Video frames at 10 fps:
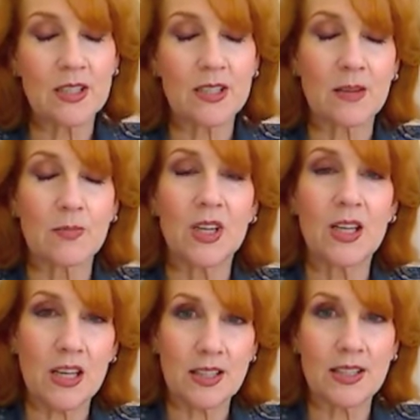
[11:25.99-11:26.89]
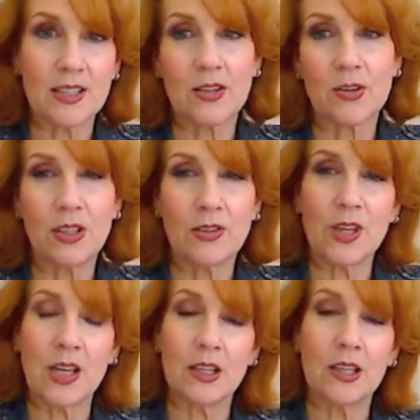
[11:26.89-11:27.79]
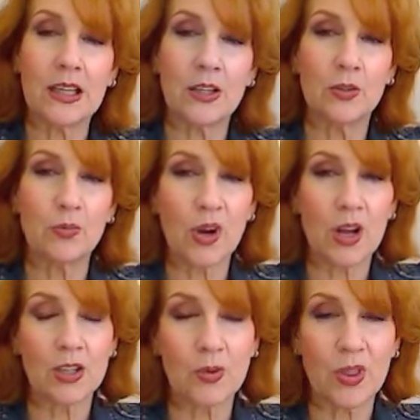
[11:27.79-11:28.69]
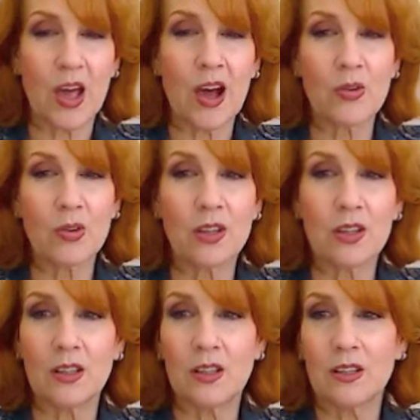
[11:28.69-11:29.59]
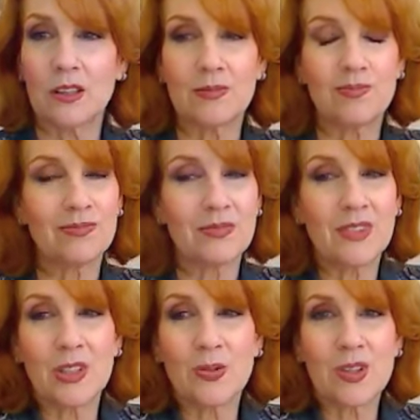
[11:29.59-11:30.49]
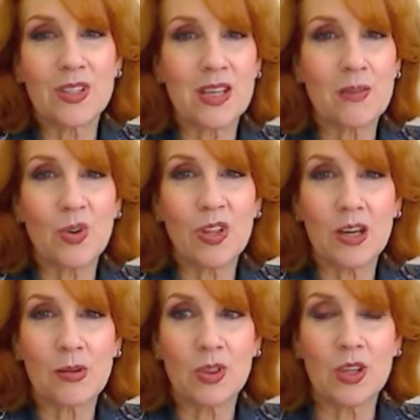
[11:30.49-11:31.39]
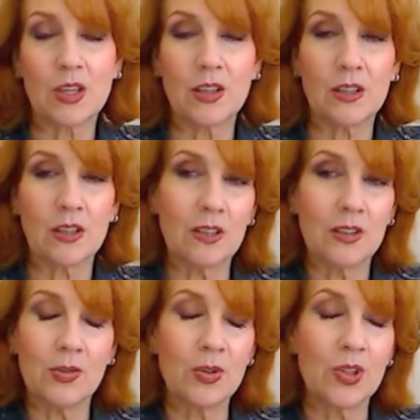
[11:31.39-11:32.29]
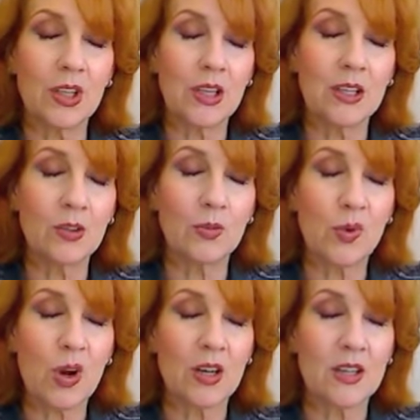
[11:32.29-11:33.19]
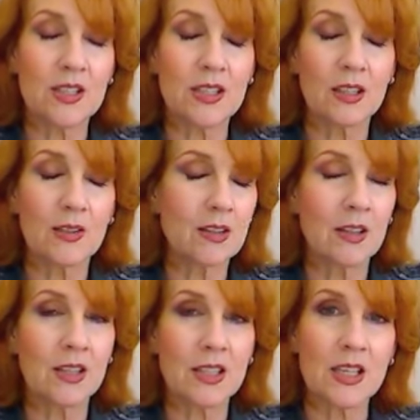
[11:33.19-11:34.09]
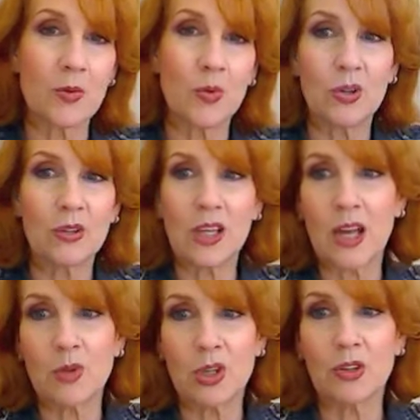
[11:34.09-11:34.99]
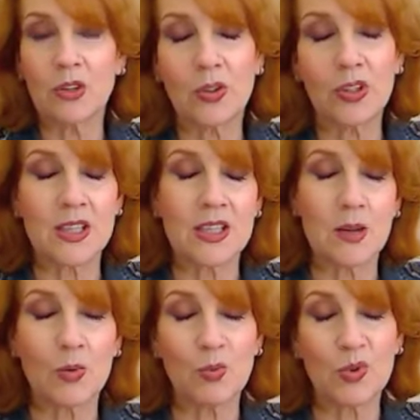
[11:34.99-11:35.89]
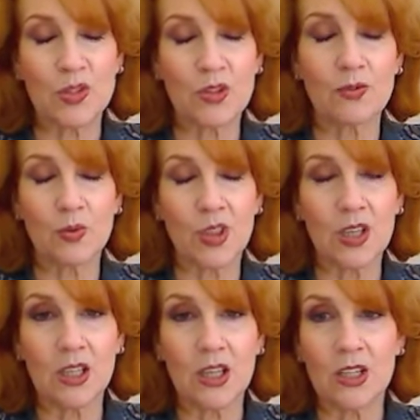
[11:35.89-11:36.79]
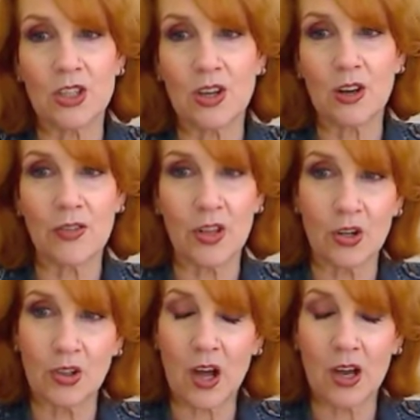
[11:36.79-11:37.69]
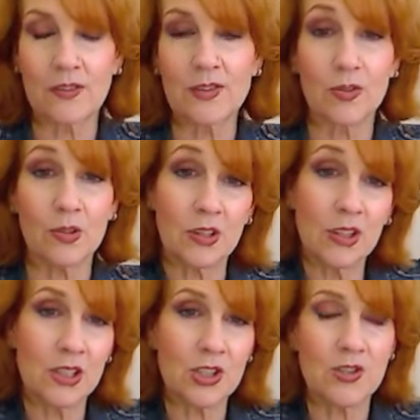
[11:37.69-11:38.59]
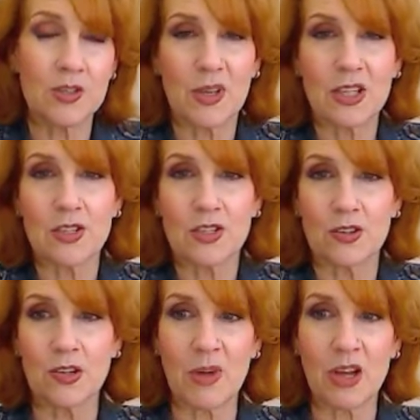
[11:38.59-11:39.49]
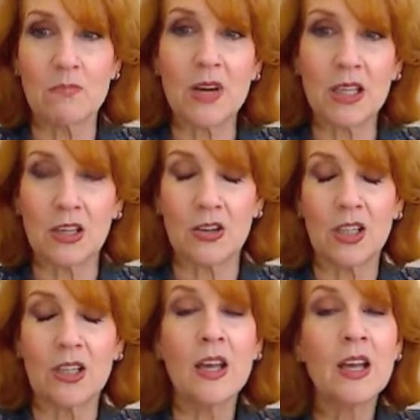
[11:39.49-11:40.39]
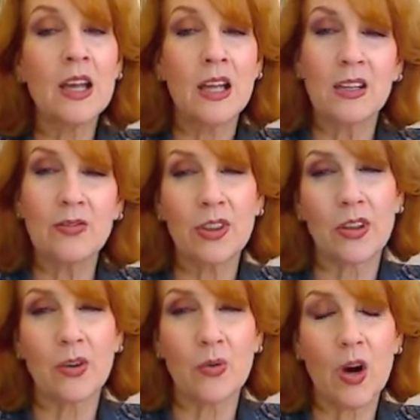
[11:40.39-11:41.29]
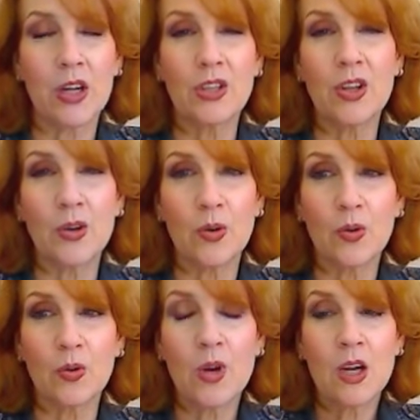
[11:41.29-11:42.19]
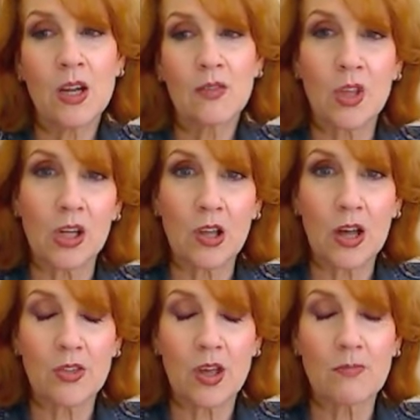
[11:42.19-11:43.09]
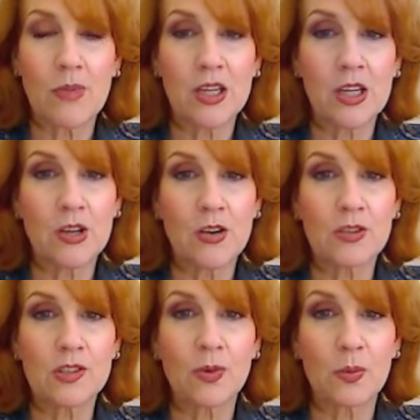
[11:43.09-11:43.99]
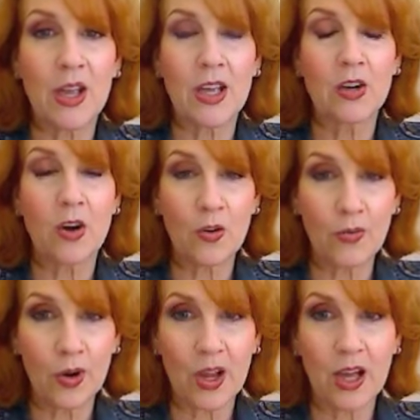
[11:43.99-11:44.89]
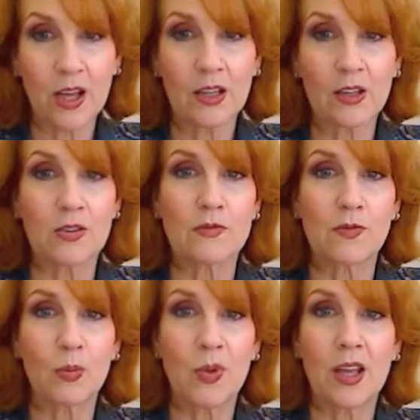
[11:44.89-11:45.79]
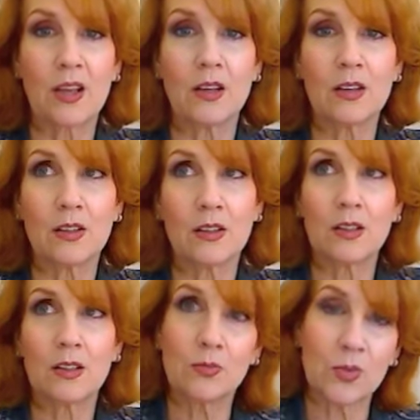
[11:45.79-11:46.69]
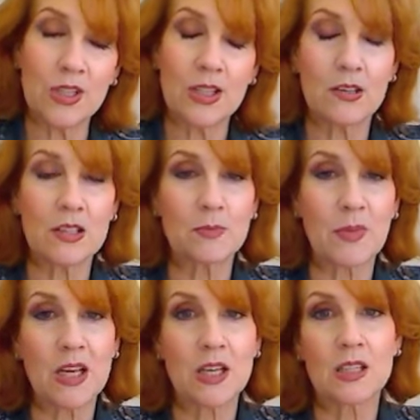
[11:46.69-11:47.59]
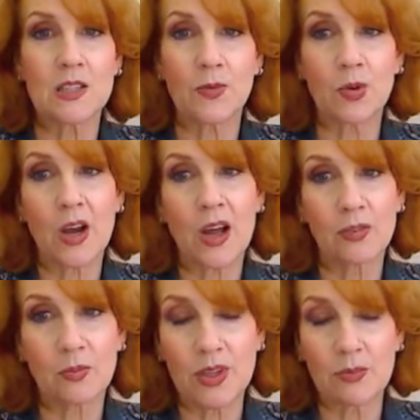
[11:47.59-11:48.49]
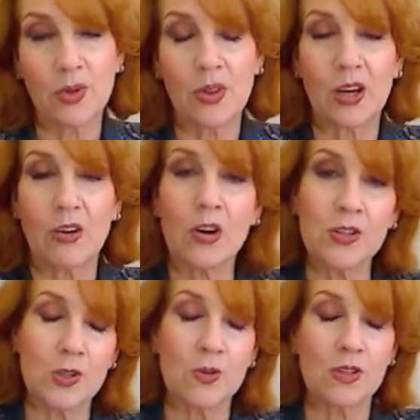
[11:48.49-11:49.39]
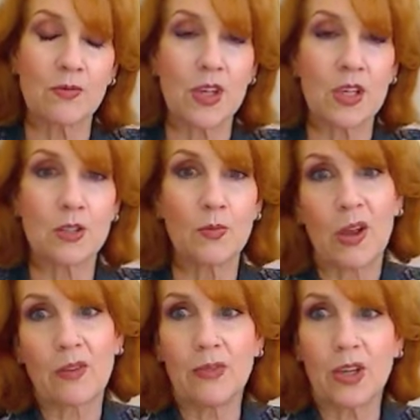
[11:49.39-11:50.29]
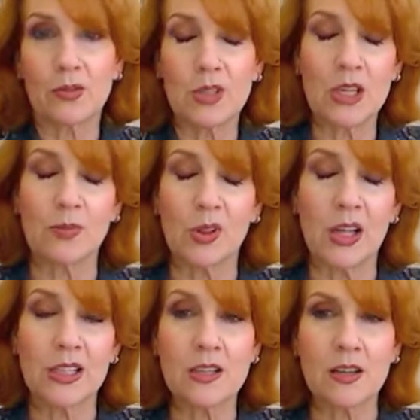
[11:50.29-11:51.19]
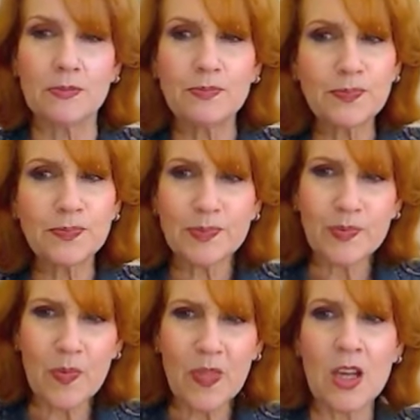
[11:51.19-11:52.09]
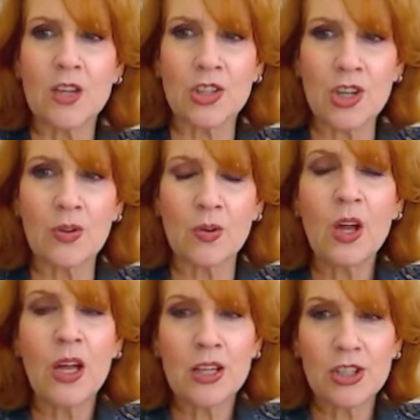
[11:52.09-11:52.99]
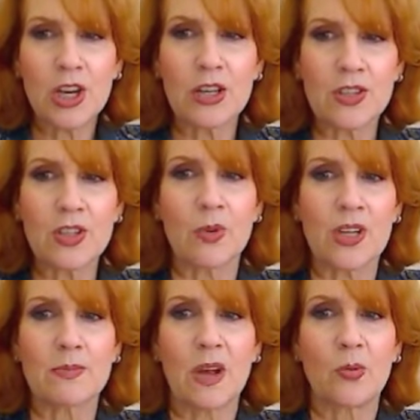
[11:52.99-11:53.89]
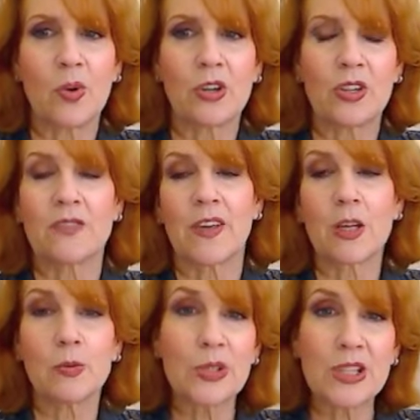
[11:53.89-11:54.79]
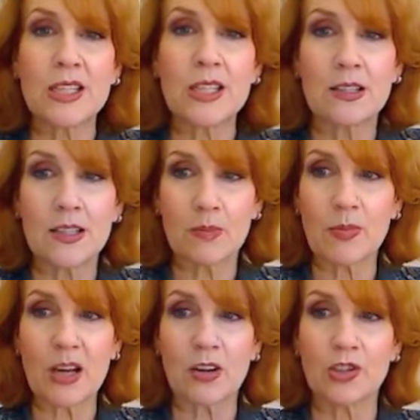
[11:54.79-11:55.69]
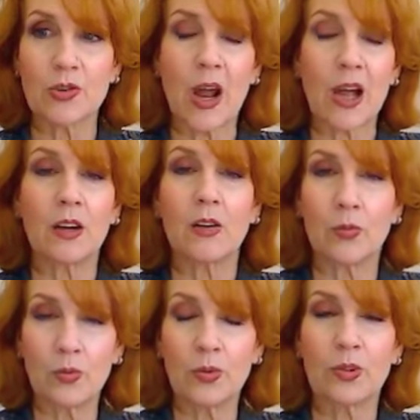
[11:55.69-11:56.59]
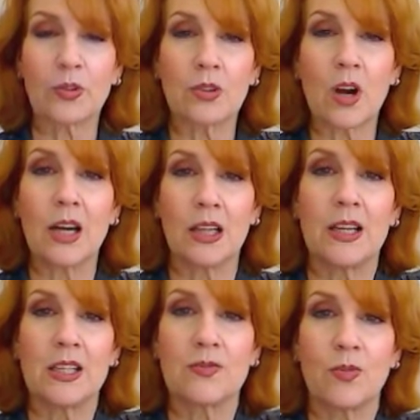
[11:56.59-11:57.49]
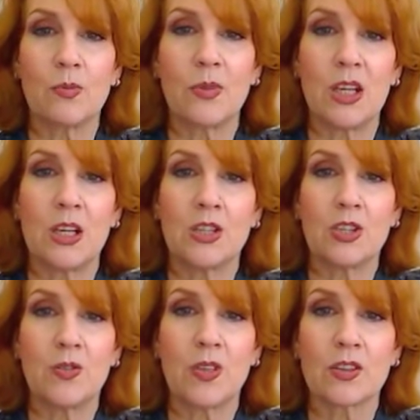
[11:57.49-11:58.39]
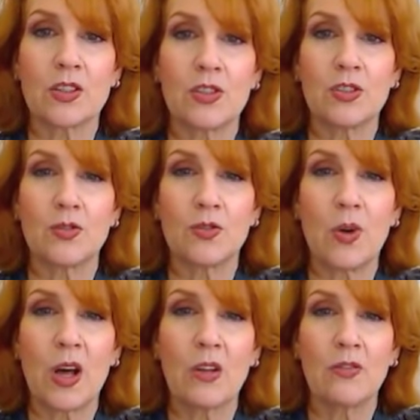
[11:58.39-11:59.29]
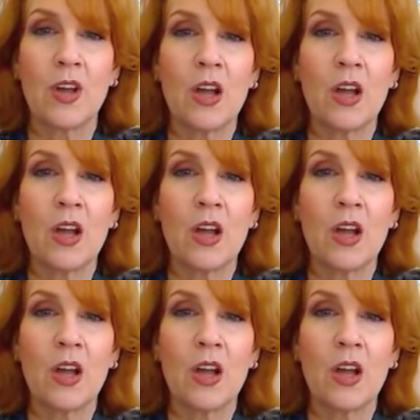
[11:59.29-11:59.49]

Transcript: It's something necessary. You can't get good product without it. You know, in the same way that I would think you couldn't get good products unless they were chemical or unless they were preserved within an inch of their lives or unless you spent a certain amount of money on it, even though I know that a lot of that money goes for paying overhead, it goes for paying retail space, for having people there, all sorts of things. You pay, to keep the lights on. So channels that raised my awareness of animal testing to get back on track were highlights for me in 2012.